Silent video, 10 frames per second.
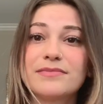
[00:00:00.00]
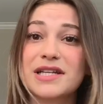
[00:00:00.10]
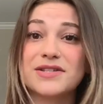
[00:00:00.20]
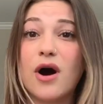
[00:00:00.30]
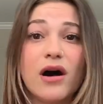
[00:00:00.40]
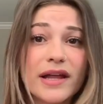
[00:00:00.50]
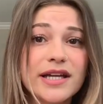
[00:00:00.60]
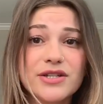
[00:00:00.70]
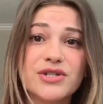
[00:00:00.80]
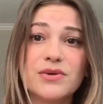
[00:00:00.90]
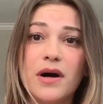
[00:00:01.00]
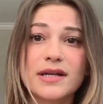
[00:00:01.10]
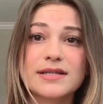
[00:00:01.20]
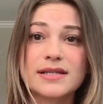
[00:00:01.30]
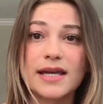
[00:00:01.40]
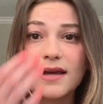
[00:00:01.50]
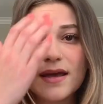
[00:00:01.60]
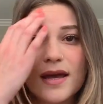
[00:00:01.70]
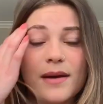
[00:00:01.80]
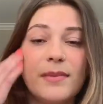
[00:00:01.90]
That's all I can do, honestly.
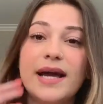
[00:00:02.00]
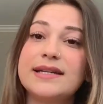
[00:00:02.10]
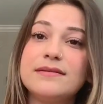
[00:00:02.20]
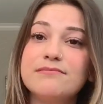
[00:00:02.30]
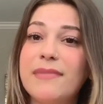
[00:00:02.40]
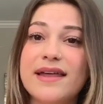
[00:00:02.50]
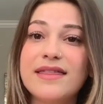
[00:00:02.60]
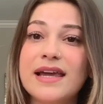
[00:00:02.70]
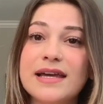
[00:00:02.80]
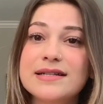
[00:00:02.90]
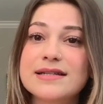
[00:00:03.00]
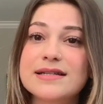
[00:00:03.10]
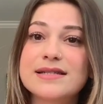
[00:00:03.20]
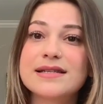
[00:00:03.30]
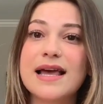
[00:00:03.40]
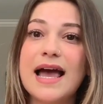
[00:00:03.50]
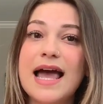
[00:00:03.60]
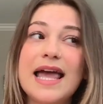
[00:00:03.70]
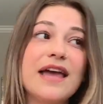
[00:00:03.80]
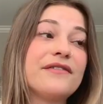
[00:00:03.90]
my thing is
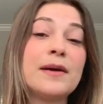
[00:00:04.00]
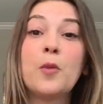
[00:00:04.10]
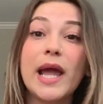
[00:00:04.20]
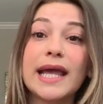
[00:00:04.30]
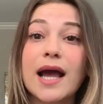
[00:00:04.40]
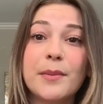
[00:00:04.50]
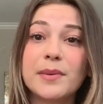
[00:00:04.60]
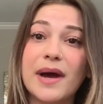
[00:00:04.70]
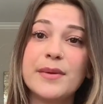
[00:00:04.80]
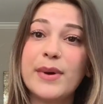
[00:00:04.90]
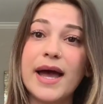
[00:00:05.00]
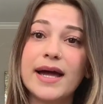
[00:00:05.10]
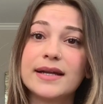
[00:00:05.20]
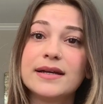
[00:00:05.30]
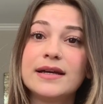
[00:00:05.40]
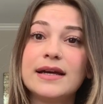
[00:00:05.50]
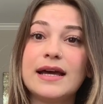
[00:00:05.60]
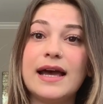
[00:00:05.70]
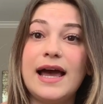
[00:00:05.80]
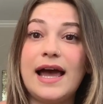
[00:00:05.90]
if I'm waking up in my bed
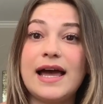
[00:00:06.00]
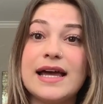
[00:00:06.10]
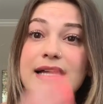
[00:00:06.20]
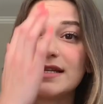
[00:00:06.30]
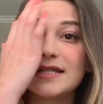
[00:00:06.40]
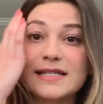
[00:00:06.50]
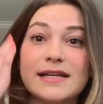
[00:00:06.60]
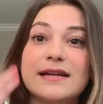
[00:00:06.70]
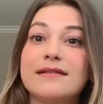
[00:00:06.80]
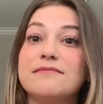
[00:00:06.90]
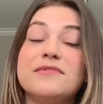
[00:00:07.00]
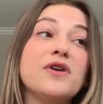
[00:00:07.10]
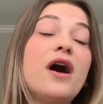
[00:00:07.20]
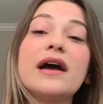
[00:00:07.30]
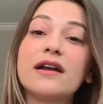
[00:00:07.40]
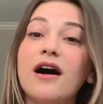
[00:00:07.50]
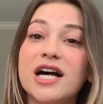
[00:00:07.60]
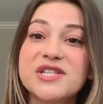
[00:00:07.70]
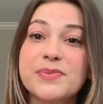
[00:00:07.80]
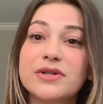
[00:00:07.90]
and not in a
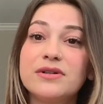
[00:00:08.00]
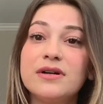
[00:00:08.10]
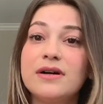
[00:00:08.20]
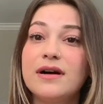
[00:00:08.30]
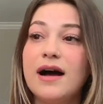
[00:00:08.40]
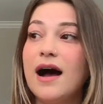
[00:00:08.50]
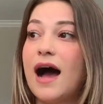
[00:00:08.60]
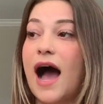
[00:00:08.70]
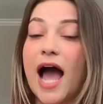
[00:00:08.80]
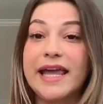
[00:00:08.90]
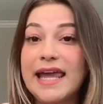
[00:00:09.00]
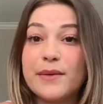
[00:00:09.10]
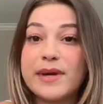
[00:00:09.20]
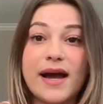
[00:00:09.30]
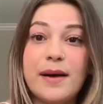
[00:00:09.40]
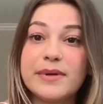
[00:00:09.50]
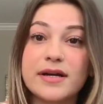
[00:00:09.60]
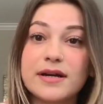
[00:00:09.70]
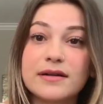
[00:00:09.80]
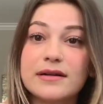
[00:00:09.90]
hospital, I can't be
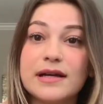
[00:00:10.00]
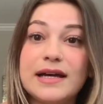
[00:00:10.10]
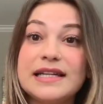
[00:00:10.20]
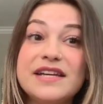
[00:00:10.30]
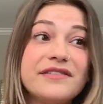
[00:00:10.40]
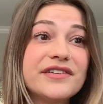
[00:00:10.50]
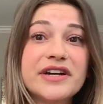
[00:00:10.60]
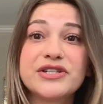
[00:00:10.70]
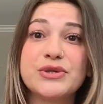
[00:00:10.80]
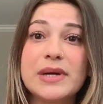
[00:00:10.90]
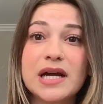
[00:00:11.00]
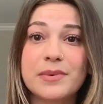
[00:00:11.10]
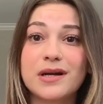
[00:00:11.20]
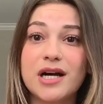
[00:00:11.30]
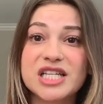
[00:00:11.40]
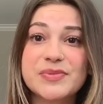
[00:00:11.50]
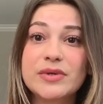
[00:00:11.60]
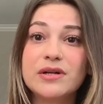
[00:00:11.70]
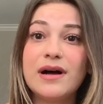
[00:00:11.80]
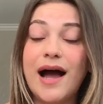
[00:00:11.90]
happier. And if I do wake up in a
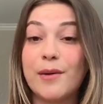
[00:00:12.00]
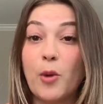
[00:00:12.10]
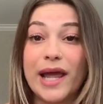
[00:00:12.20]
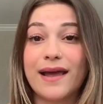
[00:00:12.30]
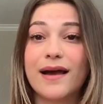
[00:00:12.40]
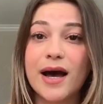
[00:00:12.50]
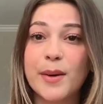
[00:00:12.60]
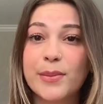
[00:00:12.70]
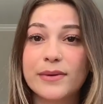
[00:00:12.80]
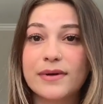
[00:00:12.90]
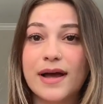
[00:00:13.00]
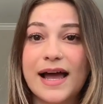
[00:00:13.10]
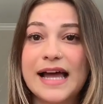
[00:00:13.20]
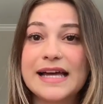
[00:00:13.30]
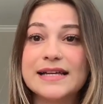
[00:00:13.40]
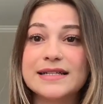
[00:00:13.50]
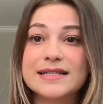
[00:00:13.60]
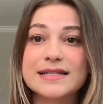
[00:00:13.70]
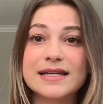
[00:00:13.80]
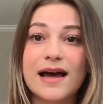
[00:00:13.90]
hospital, I'm waking up
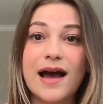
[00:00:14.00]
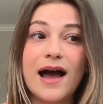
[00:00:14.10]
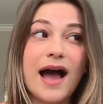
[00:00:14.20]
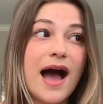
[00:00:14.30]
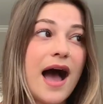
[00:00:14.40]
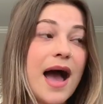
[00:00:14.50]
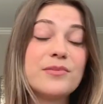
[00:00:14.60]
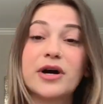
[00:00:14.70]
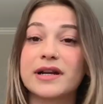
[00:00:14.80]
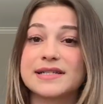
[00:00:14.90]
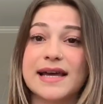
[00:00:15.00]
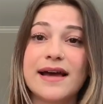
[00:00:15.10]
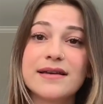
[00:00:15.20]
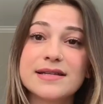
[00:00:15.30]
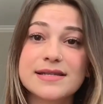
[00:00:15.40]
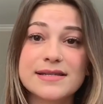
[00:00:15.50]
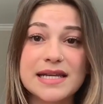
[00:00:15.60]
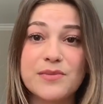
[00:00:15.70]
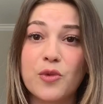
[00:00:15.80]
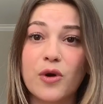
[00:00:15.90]
and I'm not on dialysis
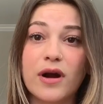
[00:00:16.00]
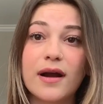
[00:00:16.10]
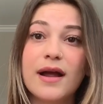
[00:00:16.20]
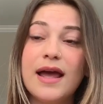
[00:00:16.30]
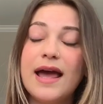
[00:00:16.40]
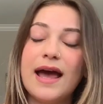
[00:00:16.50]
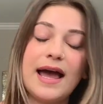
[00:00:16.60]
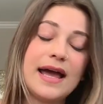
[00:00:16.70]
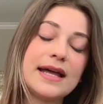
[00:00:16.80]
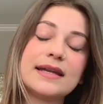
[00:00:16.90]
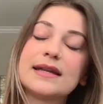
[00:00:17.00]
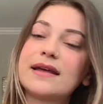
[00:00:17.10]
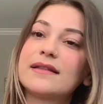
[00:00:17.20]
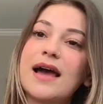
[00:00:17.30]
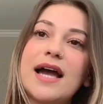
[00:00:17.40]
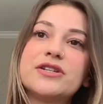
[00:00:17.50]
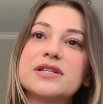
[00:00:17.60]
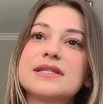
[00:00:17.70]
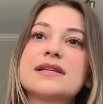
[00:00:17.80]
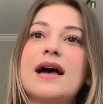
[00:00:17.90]
anymore. And
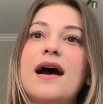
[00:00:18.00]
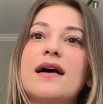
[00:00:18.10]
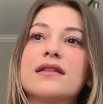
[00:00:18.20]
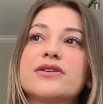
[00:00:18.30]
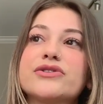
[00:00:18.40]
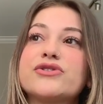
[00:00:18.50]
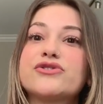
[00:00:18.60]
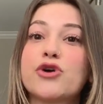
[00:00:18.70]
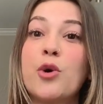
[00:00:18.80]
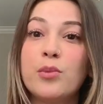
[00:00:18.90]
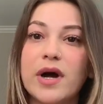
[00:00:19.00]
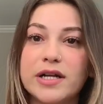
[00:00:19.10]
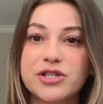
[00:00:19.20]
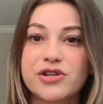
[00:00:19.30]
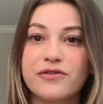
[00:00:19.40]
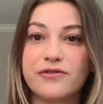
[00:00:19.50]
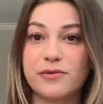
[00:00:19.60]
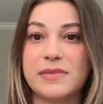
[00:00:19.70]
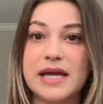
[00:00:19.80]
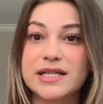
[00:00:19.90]
there's so much for
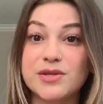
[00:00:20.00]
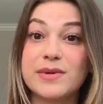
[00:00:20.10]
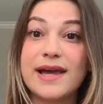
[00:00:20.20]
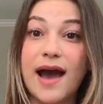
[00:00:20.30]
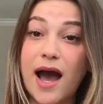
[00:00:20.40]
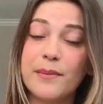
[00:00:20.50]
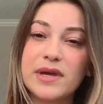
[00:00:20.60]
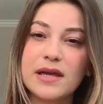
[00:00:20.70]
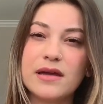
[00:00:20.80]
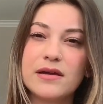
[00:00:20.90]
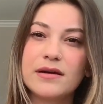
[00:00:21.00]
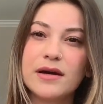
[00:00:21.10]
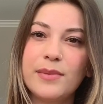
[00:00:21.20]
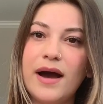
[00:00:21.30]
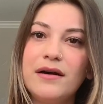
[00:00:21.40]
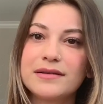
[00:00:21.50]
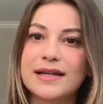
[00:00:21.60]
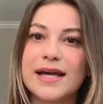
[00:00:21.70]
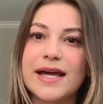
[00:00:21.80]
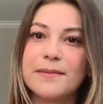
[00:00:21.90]
me to be happy about,
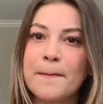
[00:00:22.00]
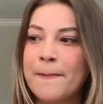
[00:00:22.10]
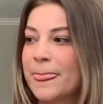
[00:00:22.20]
that